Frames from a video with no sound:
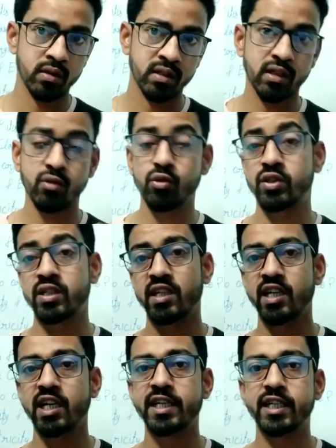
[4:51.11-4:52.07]
the question
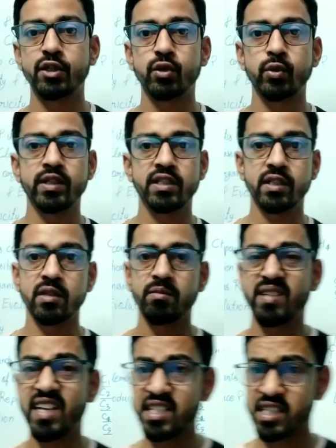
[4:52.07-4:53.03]
related to its come.
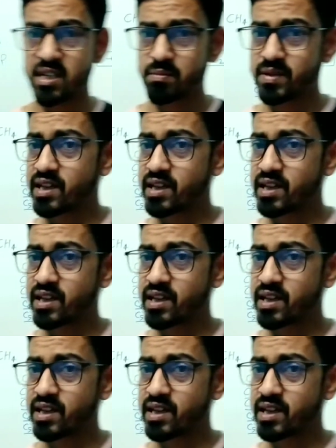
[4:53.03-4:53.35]
Next chapter